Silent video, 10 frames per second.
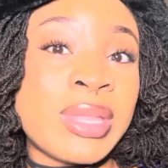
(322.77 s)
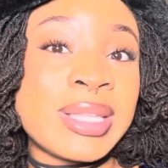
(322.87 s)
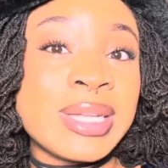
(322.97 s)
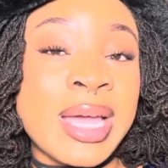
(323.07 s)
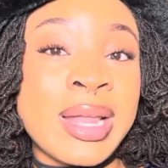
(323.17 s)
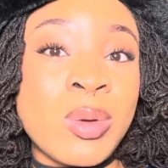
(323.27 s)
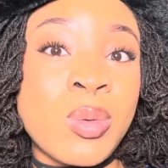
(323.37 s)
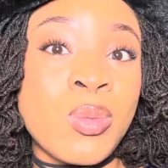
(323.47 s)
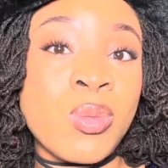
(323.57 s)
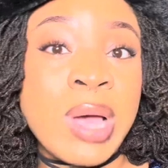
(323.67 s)
That's kind of
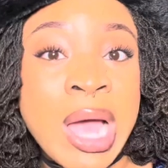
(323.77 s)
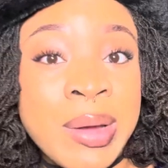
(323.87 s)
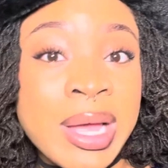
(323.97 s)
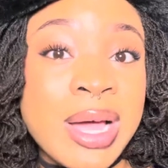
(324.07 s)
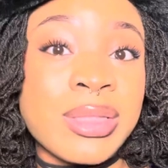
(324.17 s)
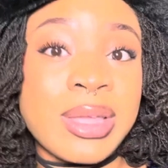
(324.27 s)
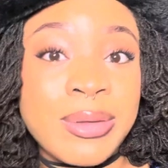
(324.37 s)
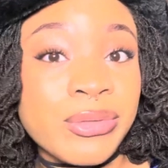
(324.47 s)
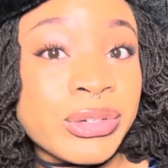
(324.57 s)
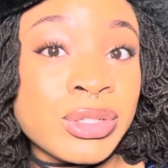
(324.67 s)
how I got
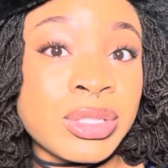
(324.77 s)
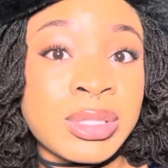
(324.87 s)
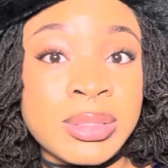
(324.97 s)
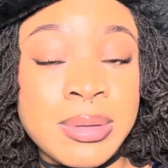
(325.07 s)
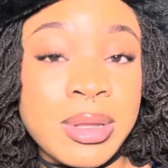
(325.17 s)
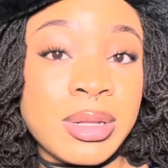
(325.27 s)
the first